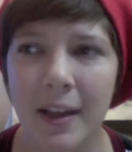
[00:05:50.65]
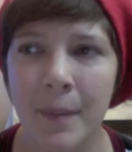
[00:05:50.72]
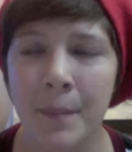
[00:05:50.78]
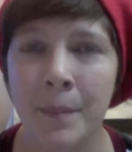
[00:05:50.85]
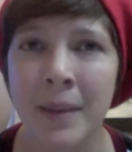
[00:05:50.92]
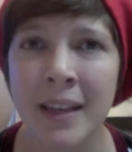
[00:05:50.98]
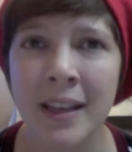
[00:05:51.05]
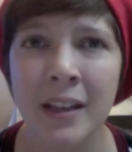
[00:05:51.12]

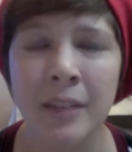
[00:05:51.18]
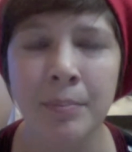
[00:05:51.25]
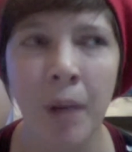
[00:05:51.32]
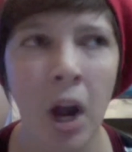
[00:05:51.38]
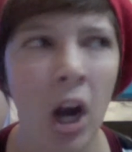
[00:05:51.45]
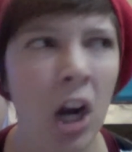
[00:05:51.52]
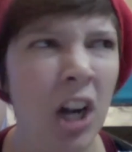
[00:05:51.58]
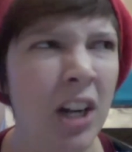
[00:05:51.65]
being a
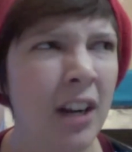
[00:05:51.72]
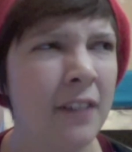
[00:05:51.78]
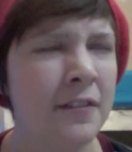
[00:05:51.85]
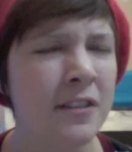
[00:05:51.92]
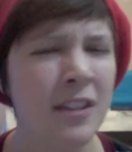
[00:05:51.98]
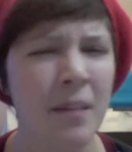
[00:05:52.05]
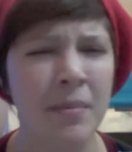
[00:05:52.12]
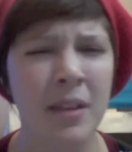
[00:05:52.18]
part of
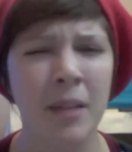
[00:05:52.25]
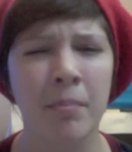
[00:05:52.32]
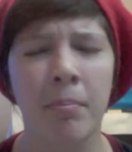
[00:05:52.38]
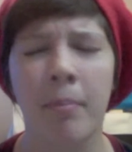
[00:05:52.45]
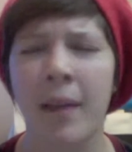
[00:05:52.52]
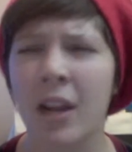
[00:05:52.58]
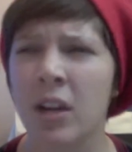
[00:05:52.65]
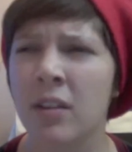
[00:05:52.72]
something
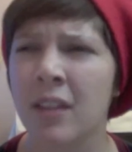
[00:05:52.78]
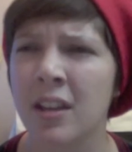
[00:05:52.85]
bigger than